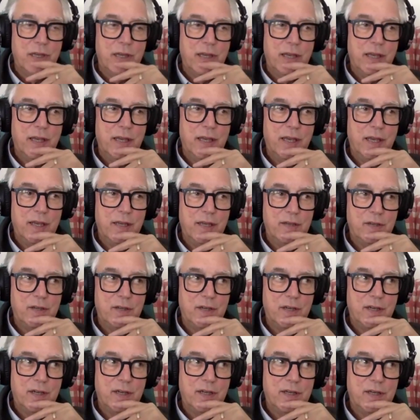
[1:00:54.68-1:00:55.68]
and
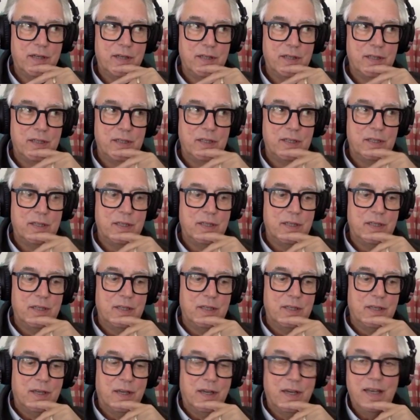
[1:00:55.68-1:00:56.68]
uh,
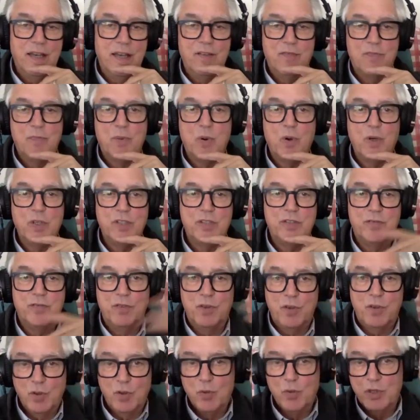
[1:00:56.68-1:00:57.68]
I have points of
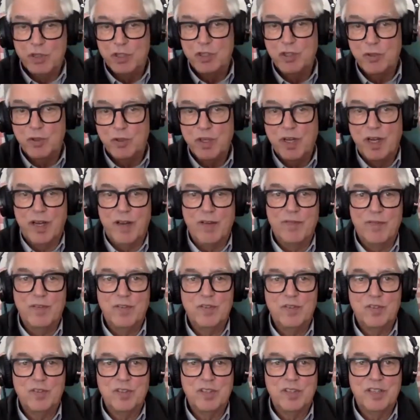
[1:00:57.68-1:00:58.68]
view, which you can
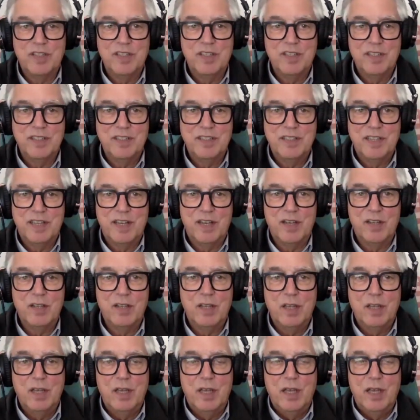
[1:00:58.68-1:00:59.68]
obviously tell.
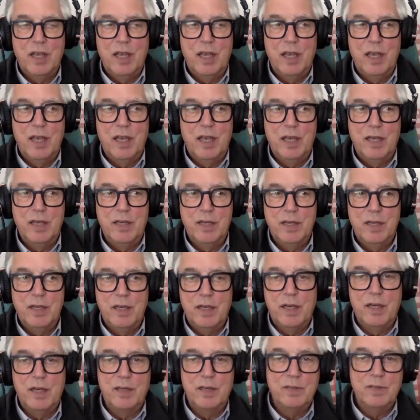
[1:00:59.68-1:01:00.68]
And uh,